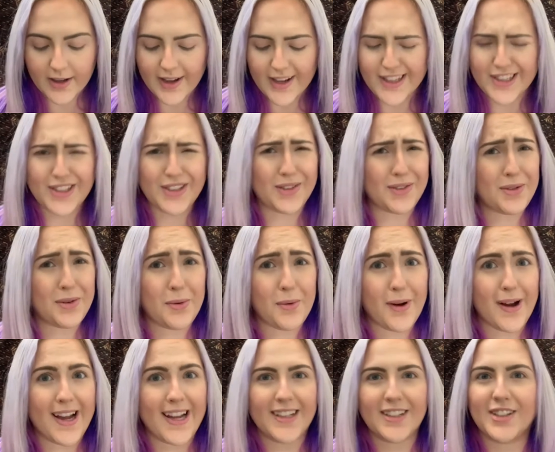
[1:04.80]
Don't know
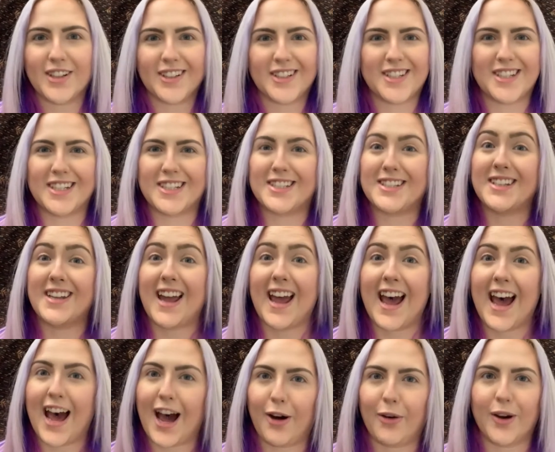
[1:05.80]
why, that's just
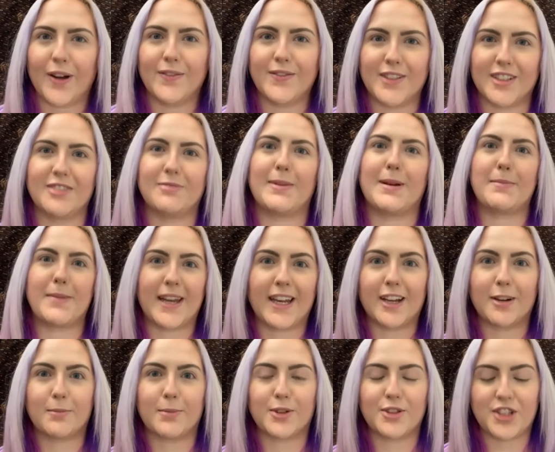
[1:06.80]
how I've done my
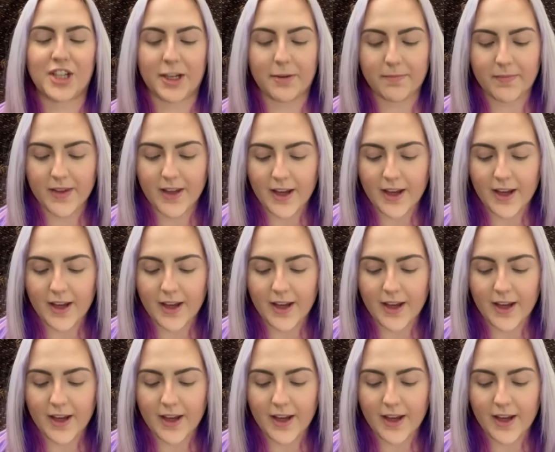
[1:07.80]
makeup routine.